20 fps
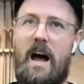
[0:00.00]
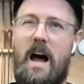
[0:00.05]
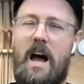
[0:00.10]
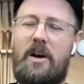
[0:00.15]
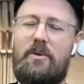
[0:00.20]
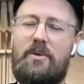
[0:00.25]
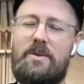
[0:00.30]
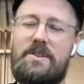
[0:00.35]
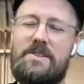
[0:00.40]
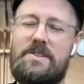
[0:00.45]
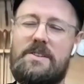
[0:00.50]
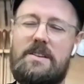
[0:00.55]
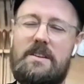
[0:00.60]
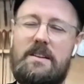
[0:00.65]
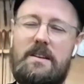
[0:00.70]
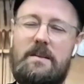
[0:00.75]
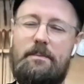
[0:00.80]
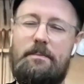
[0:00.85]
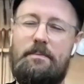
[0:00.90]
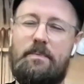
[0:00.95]
I always
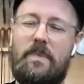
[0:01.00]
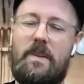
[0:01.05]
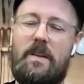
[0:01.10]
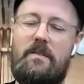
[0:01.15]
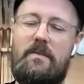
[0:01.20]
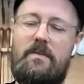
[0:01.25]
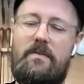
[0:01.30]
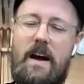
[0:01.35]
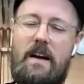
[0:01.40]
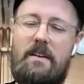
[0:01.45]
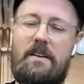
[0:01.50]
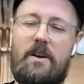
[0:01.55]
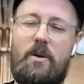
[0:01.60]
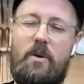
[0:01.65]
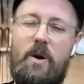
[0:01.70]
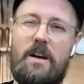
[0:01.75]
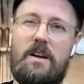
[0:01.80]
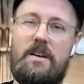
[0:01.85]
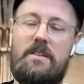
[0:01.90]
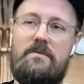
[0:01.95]
found it
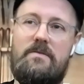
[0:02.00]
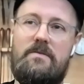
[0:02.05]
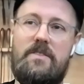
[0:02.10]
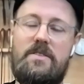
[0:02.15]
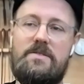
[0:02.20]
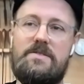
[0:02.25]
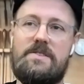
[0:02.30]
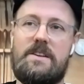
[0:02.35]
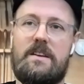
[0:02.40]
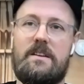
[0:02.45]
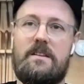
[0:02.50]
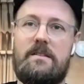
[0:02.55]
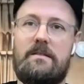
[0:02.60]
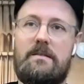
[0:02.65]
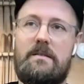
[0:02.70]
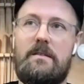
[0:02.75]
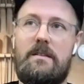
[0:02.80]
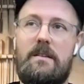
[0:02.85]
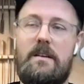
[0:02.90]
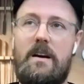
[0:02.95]
quite
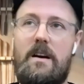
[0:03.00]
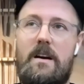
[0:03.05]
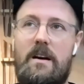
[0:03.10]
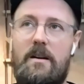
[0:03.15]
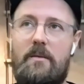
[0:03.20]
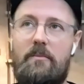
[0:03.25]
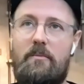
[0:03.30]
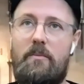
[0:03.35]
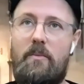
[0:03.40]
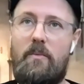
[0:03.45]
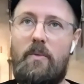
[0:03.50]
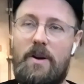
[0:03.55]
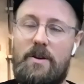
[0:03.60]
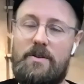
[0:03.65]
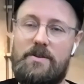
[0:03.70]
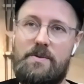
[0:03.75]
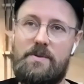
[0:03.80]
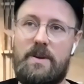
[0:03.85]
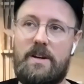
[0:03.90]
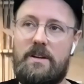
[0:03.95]
confusing when I
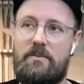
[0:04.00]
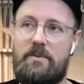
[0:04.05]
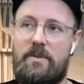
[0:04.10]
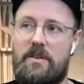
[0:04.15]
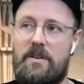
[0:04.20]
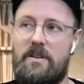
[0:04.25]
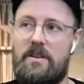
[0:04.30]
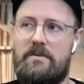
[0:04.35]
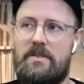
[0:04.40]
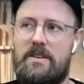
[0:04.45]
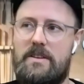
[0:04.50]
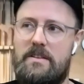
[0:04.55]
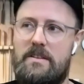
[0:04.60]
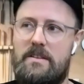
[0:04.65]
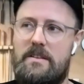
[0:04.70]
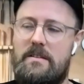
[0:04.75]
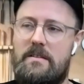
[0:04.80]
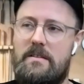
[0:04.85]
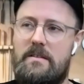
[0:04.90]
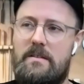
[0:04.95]
was working with
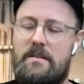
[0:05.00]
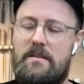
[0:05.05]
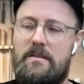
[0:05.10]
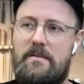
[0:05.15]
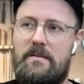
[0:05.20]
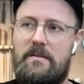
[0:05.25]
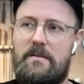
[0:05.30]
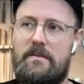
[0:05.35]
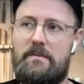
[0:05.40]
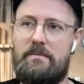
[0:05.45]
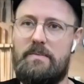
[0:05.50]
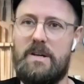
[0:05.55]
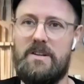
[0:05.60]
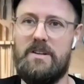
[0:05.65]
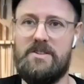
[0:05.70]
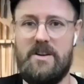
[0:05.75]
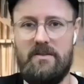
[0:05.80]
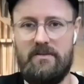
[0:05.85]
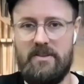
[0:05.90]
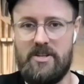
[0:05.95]
Irvin,
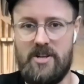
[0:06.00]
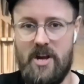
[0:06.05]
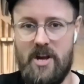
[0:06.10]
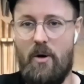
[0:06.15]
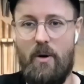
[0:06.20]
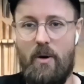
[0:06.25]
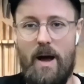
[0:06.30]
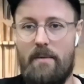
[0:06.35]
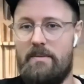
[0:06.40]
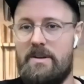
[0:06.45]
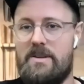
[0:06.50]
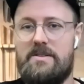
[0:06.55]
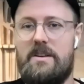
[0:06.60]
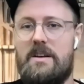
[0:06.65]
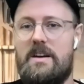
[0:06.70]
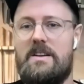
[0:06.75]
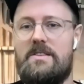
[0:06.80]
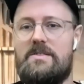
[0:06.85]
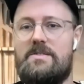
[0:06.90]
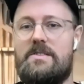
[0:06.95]
because Irvin's OM
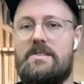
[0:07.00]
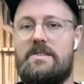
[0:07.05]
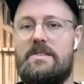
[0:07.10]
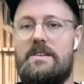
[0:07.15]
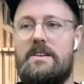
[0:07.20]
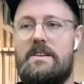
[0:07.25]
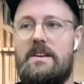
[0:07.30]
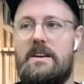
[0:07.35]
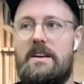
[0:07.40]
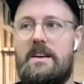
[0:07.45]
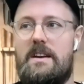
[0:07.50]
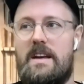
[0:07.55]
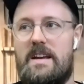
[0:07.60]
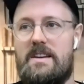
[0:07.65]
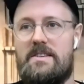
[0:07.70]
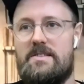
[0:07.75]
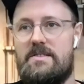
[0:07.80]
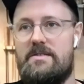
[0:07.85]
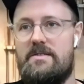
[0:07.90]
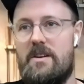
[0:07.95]
is
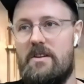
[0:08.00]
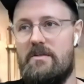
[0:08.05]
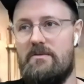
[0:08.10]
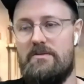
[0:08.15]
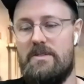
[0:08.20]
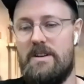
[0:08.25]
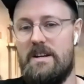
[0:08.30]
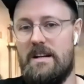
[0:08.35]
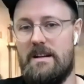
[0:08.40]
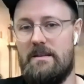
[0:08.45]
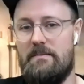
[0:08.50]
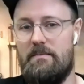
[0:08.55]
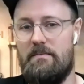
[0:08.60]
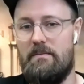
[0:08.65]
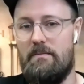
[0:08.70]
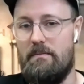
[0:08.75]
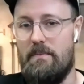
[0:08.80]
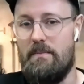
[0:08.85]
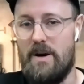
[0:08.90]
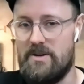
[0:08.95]
not really
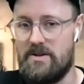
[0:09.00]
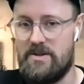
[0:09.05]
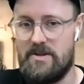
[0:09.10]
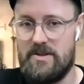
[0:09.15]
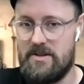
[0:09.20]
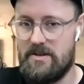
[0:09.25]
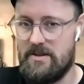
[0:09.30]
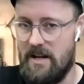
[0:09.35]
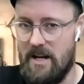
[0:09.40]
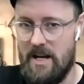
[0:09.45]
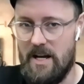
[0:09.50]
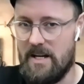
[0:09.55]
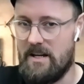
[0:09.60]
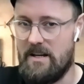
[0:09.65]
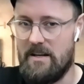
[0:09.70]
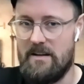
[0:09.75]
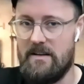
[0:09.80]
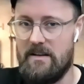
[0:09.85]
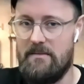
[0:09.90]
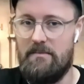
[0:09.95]
much
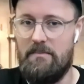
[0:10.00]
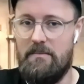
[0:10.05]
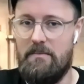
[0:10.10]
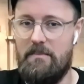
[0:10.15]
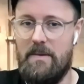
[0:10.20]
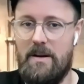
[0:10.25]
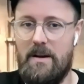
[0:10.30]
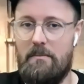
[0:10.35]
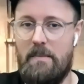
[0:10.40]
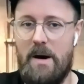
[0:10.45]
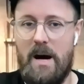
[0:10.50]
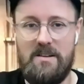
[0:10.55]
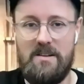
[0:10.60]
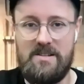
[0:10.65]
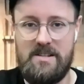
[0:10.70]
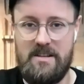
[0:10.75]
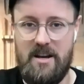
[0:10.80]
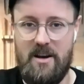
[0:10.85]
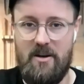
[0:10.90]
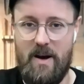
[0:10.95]
like a
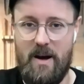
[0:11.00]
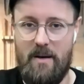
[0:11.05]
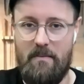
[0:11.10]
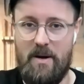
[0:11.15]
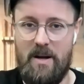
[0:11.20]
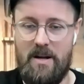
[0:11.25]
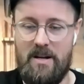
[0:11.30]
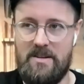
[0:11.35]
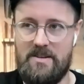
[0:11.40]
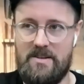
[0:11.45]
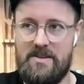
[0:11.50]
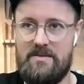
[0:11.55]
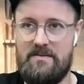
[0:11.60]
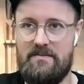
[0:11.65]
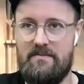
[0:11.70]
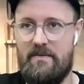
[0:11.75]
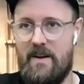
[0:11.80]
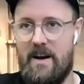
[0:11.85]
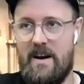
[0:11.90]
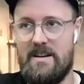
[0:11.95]
Martin OM, and it's
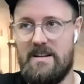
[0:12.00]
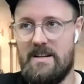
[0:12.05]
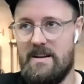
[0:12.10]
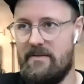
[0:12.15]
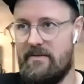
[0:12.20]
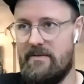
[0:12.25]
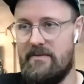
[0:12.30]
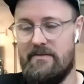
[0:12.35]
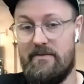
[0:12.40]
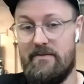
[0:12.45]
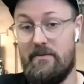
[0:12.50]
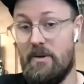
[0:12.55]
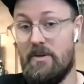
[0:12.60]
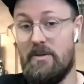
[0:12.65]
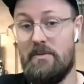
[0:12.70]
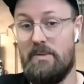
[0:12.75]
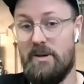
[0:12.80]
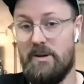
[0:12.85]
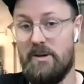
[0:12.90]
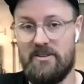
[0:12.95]
very different from
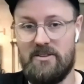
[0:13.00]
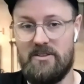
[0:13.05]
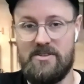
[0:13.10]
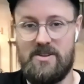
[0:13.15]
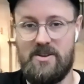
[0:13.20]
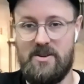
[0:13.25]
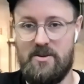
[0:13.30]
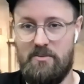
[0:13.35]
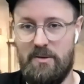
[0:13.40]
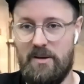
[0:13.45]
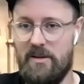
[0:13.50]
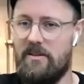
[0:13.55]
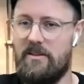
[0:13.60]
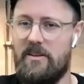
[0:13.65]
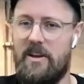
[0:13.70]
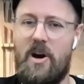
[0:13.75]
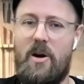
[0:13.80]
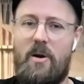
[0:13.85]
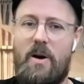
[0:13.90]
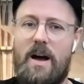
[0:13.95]
other builders who build
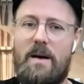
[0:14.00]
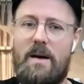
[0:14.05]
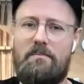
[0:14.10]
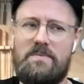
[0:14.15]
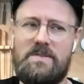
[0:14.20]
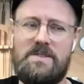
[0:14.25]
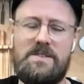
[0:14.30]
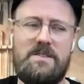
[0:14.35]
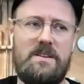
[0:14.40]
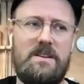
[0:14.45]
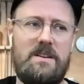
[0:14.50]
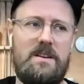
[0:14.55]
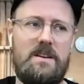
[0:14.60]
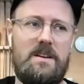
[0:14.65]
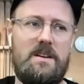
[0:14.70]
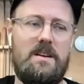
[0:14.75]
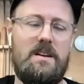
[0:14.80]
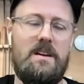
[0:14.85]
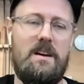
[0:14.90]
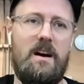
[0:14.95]
OMs.
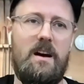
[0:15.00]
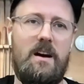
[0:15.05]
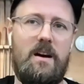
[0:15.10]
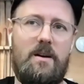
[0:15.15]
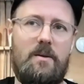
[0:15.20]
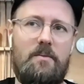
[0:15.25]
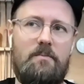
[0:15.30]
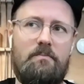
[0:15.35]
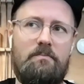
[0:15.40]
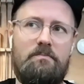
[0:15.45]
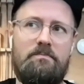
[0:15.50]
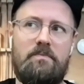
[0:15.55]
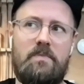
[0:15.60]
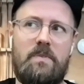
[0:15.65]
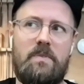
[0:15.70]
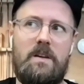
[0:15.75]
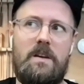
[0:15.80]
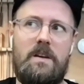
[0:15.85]
Um,